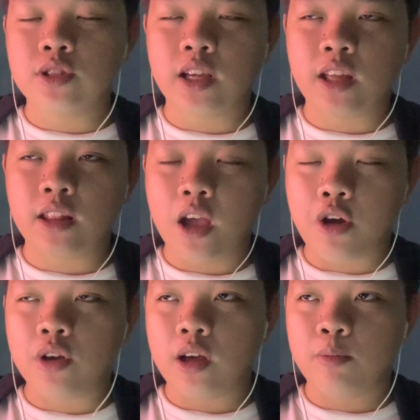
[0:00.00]
like a
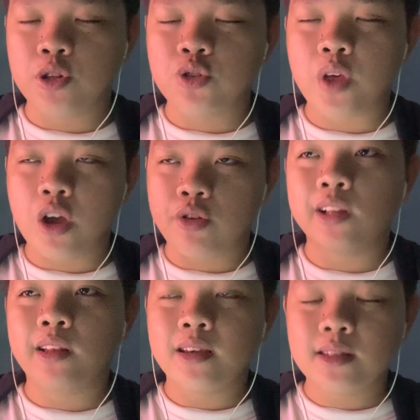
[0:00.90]
bunch of area
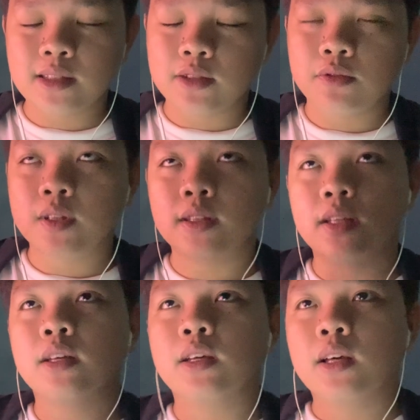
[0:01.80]
lights to it,